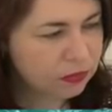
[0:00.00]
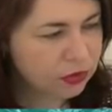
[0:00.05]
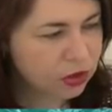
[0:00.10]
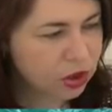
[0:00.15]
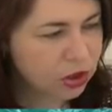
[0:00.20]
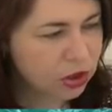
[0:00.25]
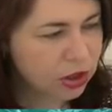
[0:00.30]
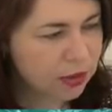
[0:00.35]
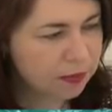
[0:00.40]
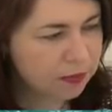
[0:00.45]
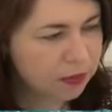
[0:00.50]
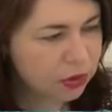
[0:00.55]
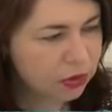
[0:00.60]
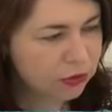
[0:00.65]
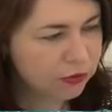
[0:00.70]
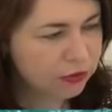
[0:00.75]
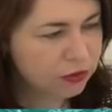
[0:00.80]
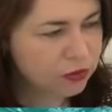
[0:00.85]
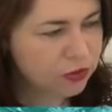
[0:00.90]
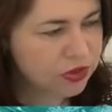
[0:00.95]
yeah, that
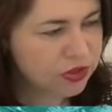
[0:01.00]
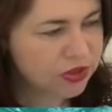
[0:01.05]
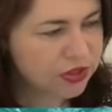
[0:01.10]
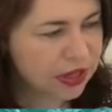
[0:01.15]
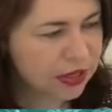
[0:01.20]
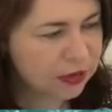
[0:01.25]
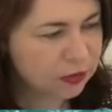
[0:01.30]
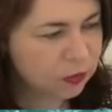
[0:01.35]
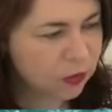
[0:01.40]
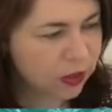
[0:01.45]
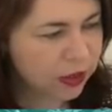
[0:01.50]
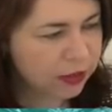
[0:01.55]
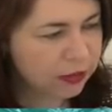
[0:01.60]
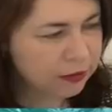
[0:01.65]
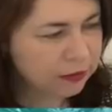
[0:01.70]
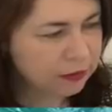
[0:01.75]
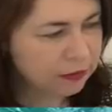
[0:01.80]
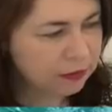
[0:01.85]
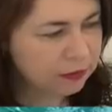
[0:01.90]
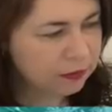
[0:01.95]
beautiful sun one.